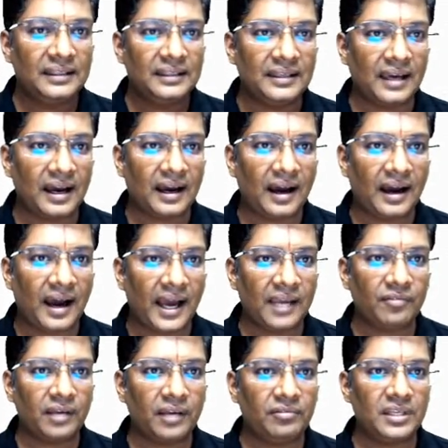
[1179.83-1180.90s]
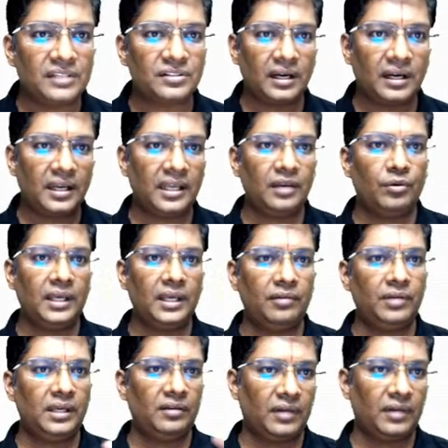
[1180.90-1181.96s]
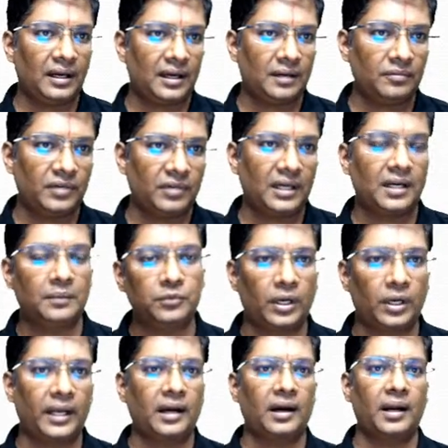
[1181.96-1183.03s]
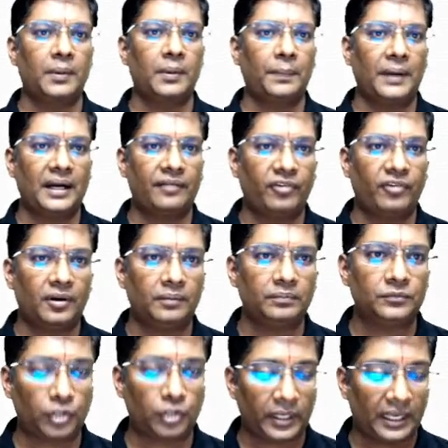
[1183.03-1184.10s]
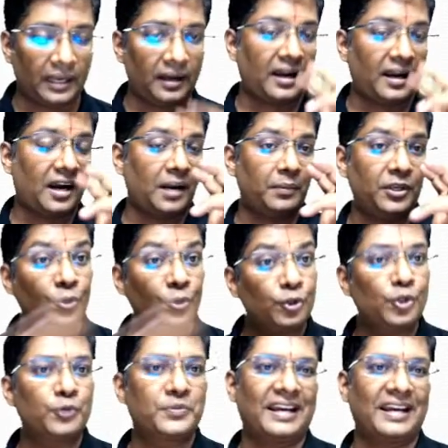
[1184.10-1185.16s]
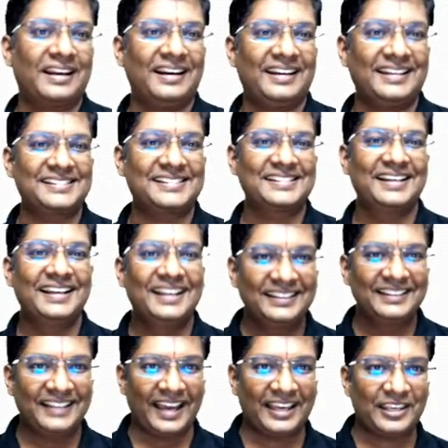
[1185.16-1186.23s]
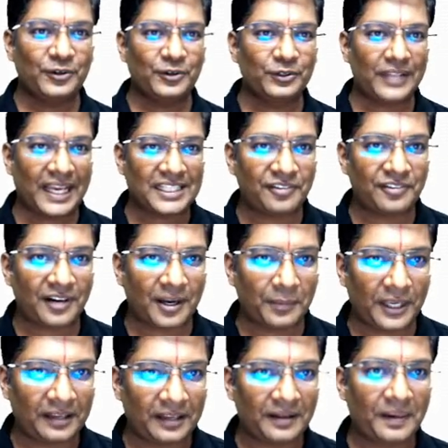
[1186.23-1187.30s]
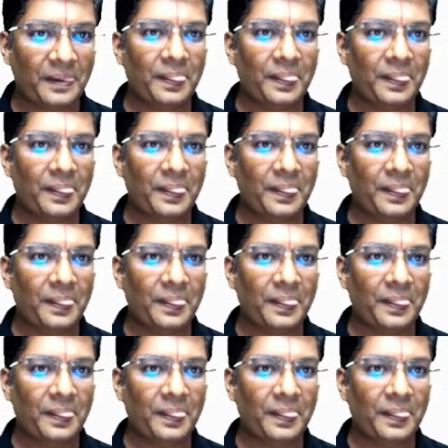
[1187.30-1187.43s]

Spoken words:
Yeah, hi YVS Reddy, good evening, welcome to Unacademy platform, sorry, Unacademy YouTube channel it is. Thank you, thanks for coming.